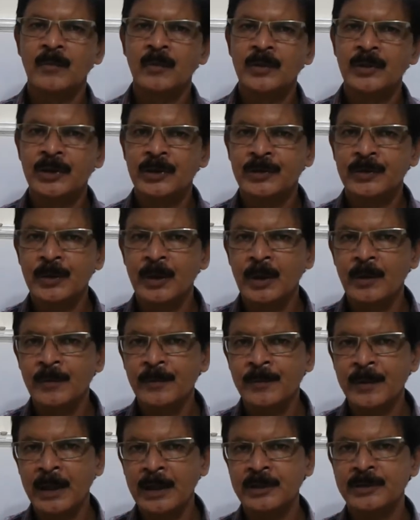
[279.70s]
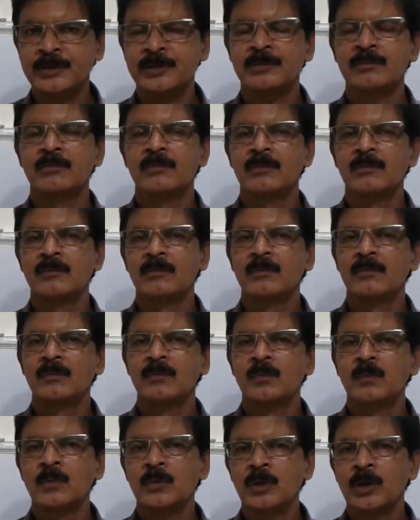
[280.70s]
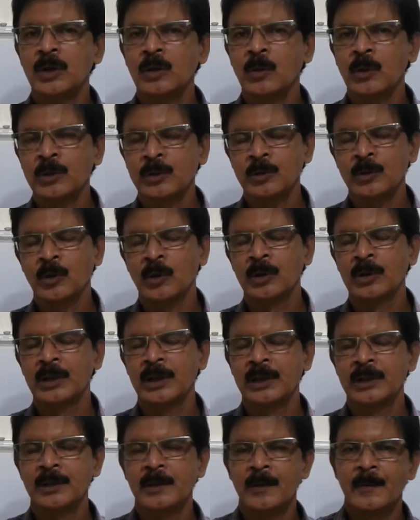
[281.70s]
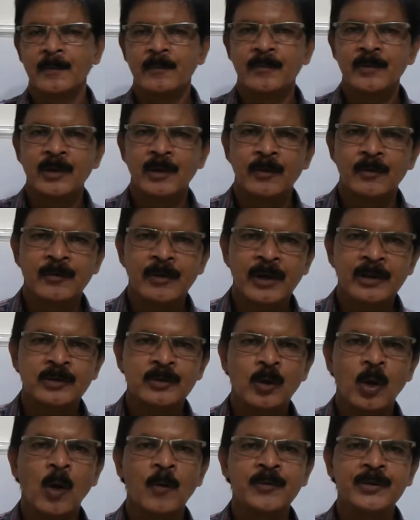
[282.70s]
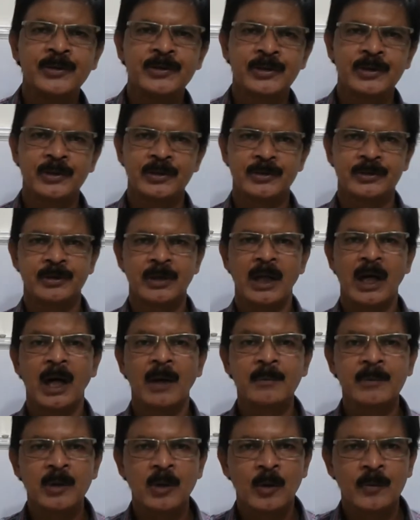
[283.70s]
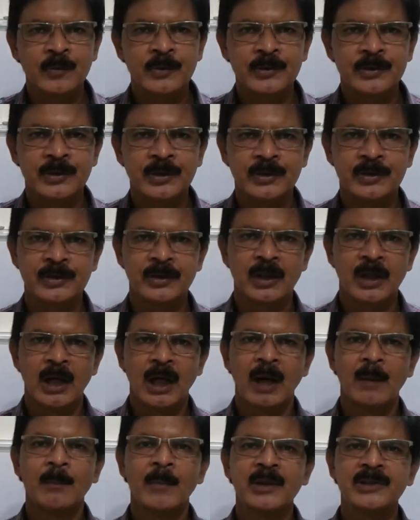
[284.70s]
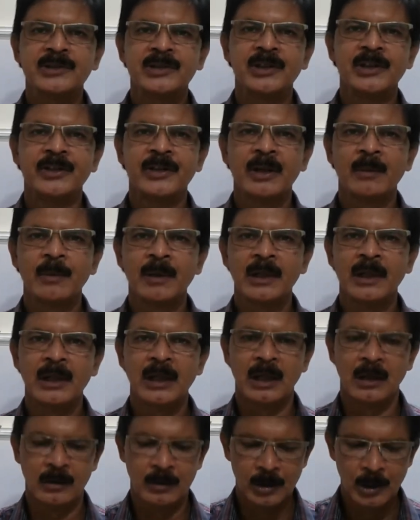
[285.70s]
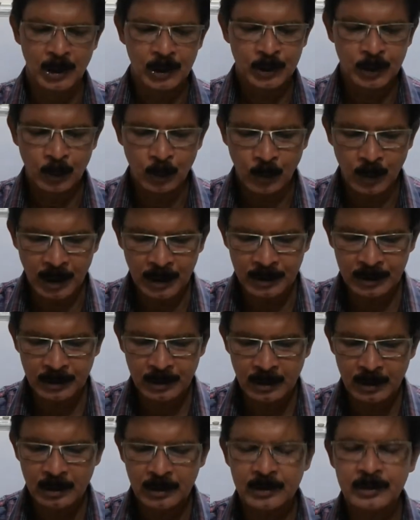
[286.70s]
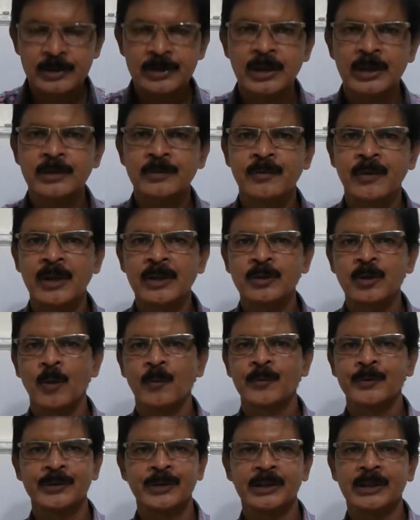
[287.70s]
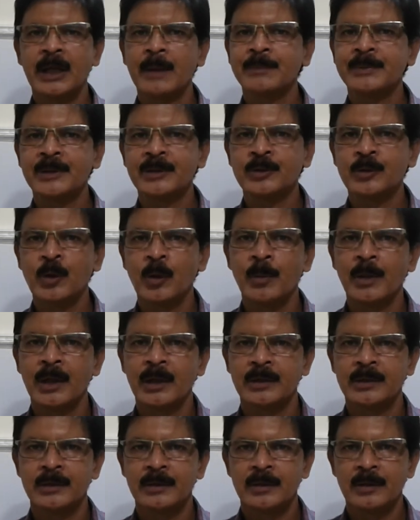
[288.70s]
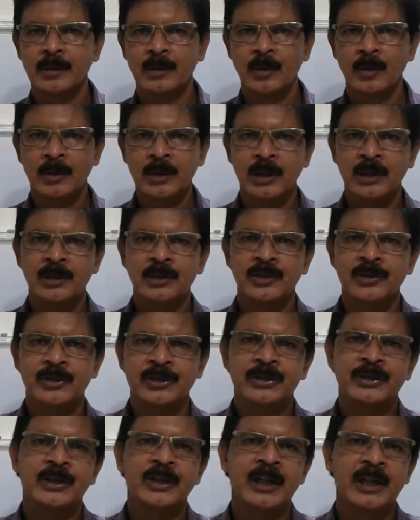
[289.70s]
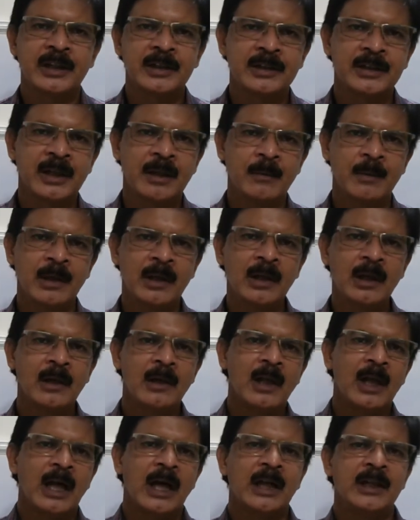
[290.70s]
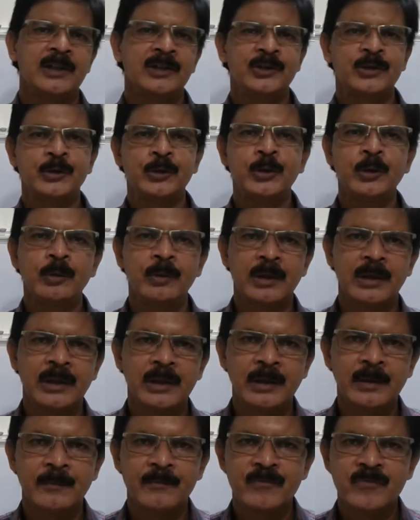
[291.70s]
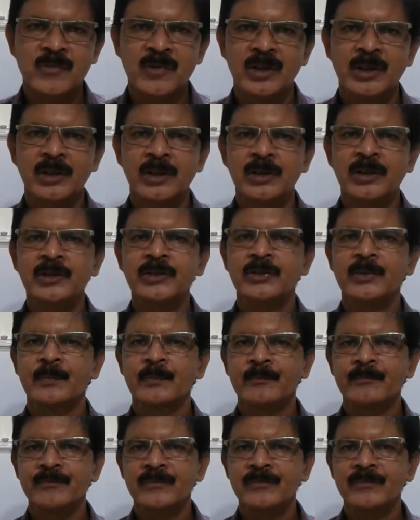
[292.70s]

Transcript: this French. What do you call that? The French officers, army officers, are much in trouble now. So one such French officer, Captain Robert, okay, he is sitting at a table and his steward is